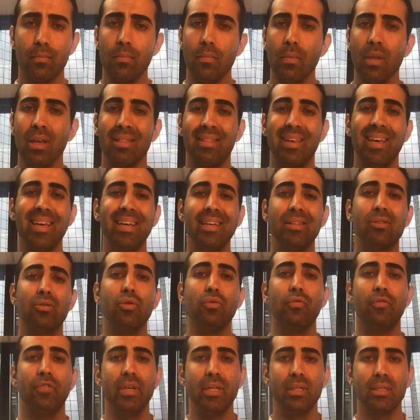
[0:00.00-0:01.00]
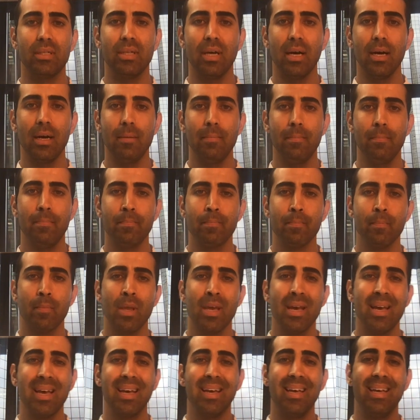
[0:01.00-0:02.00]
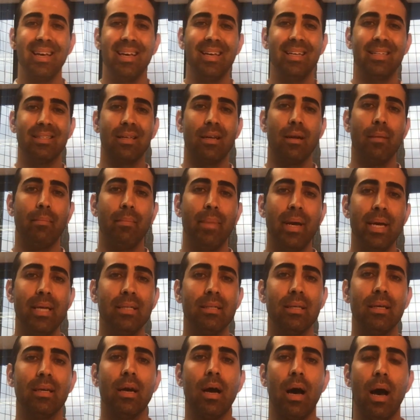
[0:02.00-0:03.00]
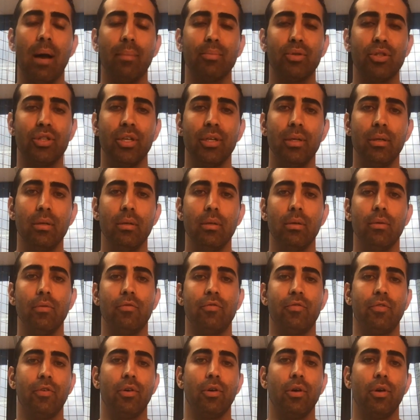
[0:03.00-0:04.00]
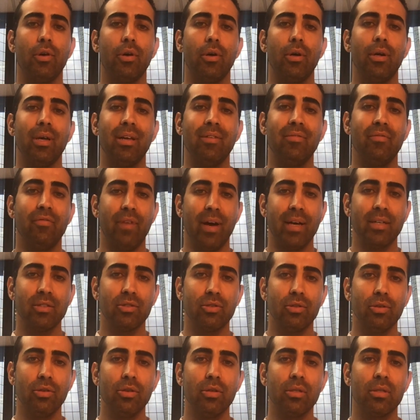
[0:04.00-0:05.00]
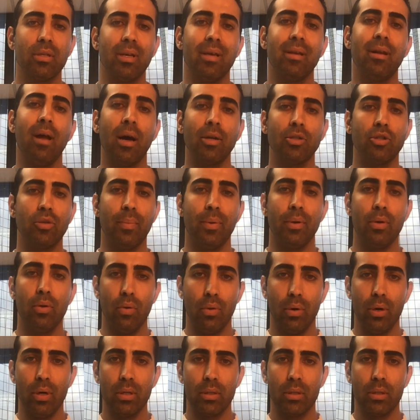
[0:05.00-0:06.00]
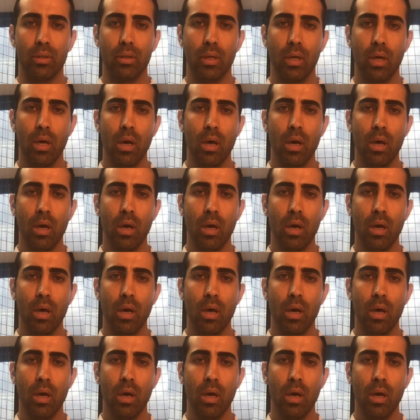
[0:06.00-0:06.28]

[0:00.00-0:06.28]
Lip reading: The E2 visa is an amazing option for investors and entrepreneurs,